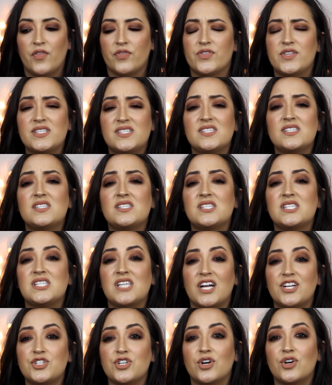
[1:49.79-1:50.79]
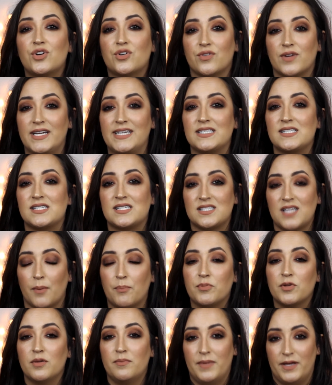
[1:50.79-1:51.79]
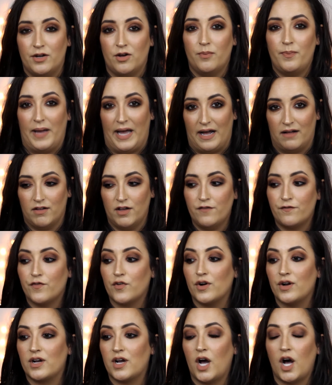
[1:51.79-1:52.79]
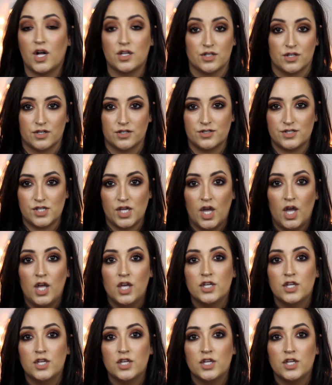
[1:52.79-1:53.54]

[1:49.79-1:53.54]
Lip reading: this is such a great supplemental palette for colors.